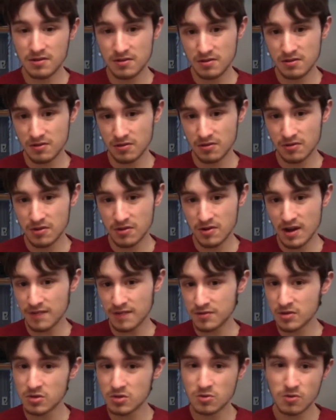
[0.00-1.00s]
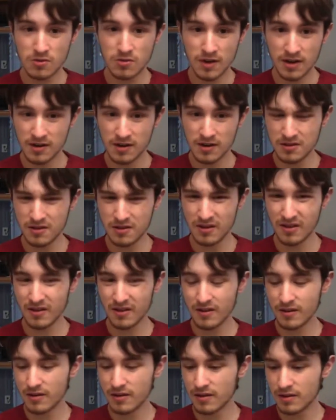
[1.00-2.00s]
you'd have to screw that in
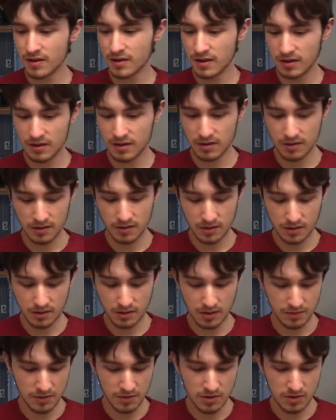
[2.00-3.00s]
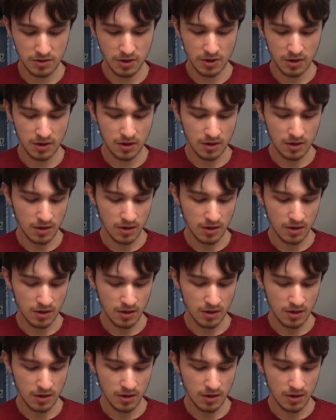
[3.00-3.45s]
there. And I mean,